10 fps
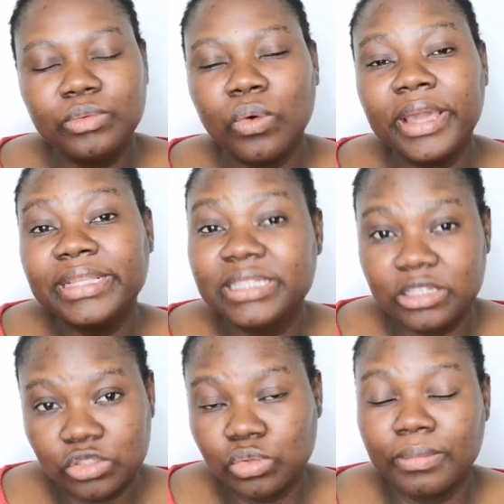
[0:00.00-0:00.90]
what it
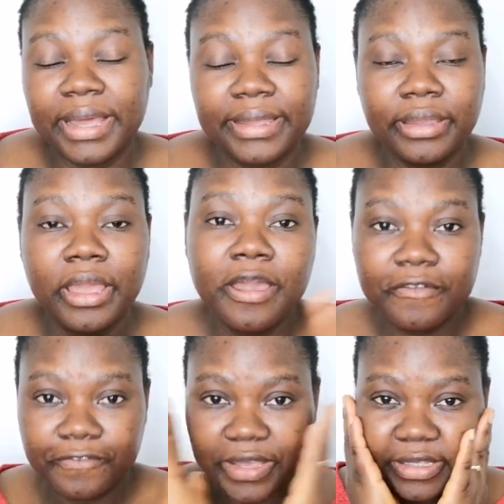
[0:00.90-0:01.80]
did to my
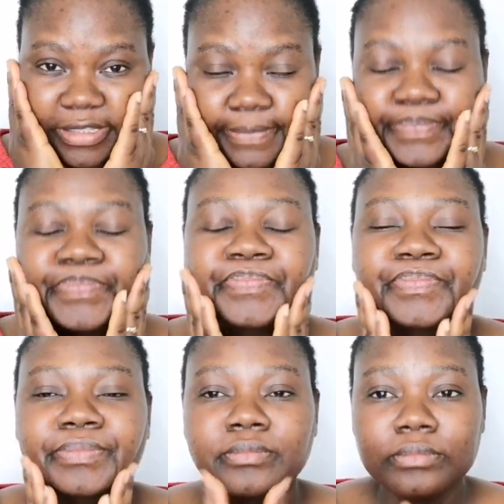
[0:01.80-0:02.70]
face.
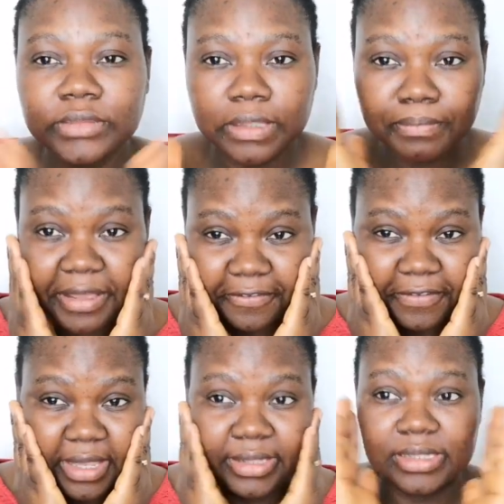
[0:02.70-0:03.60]
My
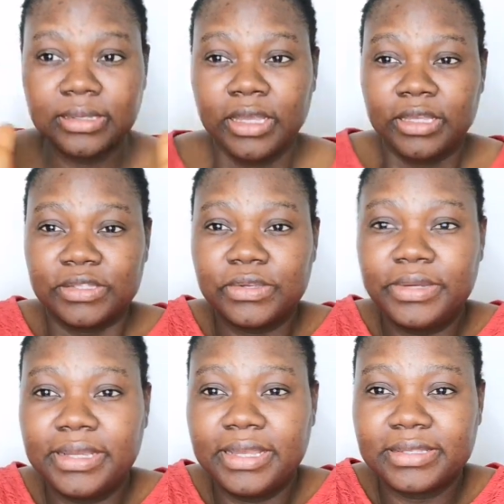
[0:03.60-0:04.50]
face,
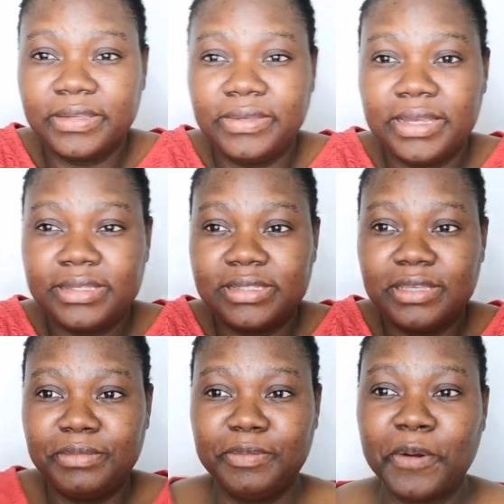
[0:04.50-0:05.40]
sorry guys, can you guys
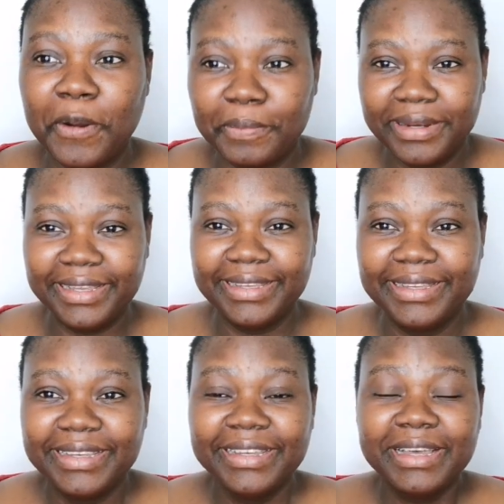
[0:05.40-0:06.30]
see me
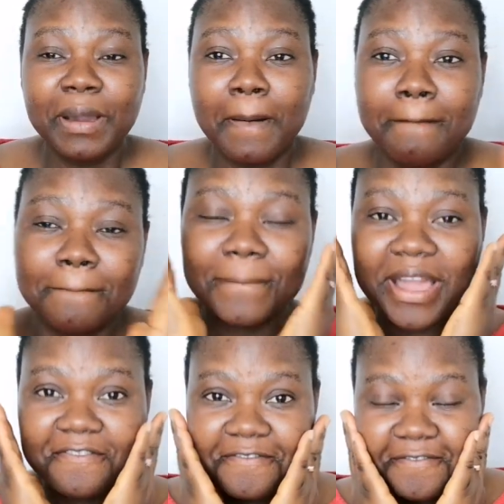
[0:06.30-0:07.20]
properly?
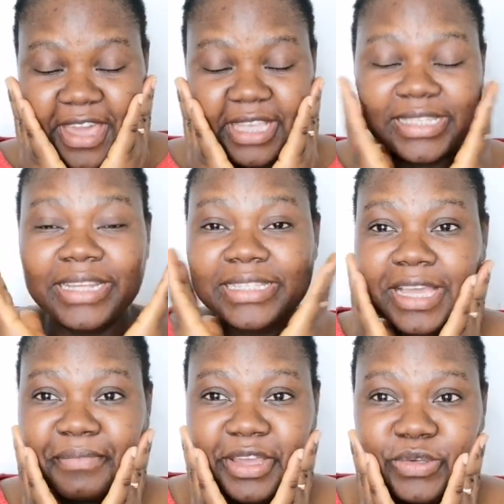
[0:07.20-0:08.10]
My face,
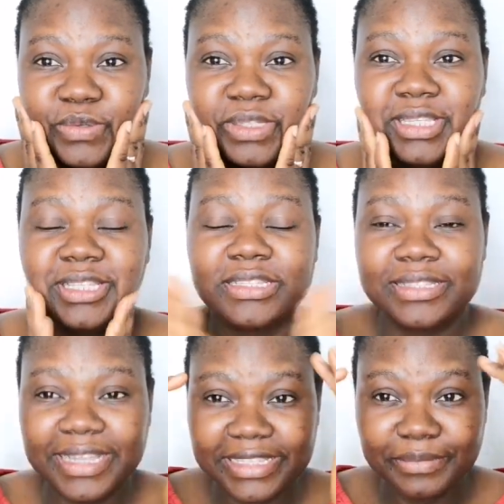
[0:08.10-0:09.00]
anytime I use it,
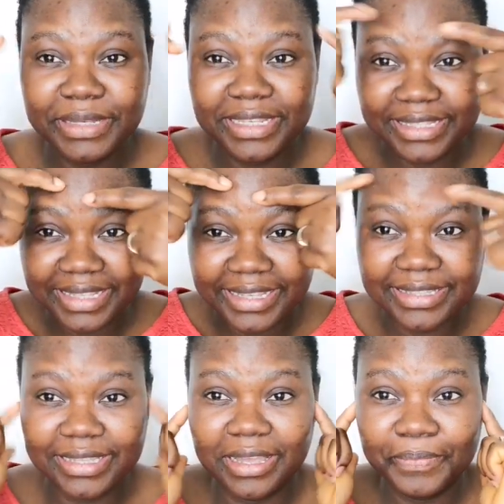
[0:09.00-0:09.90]
30 minutes
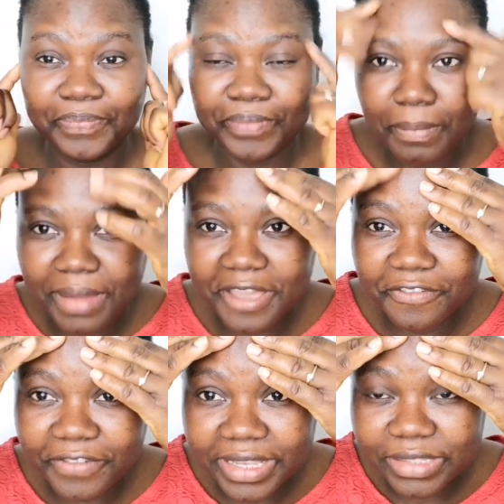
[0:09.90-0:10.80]
later, my
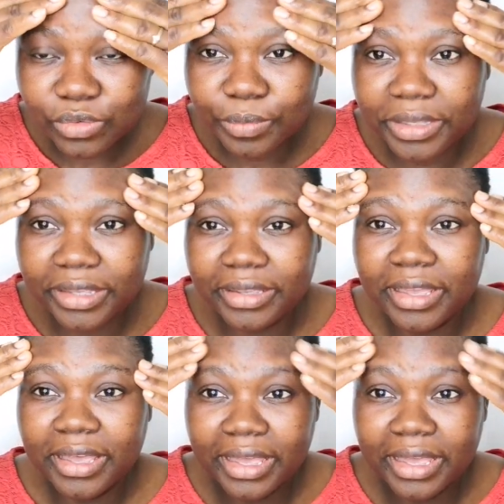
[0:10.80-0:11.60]
face will be